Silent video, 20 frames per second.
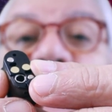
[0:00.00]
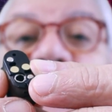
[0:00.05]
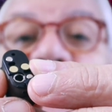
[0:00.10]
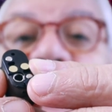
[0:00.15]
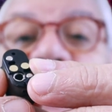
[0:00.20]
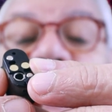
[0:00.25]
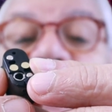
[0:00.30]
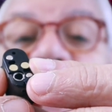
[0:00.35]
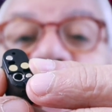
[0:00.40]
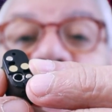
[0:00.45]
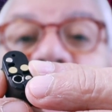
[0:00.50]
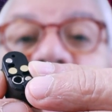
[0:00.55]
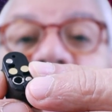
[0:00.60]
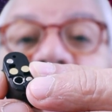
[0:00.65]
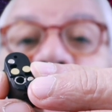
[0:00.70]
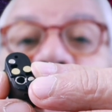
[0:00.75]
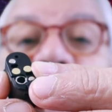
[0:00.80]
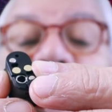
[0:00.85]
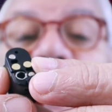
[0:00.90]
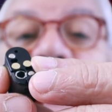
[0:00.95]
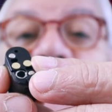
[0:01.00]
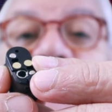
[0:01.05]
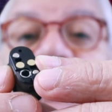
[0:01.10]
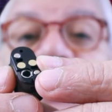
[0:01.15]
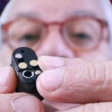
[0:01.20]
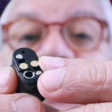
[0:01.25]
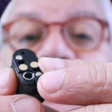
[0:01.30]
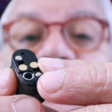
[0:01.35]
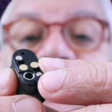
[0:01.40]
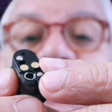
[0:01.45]
prevent the air coming out
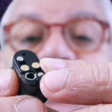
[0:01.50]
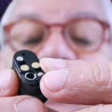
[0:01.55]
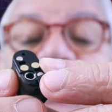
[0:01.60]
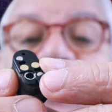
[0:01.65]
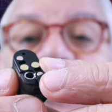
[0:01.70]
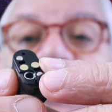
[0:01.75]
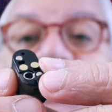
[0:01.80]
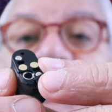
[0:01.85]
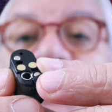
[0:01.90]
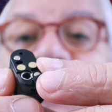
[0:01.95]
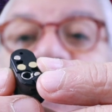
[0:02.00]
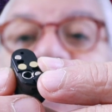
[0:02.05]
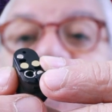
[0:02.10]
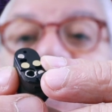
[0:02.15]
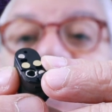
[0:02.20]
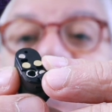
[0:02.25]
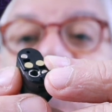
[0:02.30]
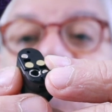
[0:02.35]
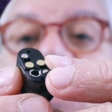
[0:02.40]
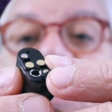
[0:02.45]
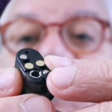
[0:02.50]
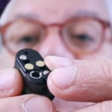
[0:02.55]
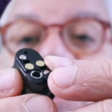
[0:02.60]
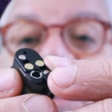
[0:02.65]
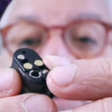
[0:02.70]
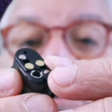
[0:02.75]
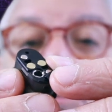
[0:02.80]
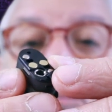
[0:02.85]
though. So when you're filling, I haven't had a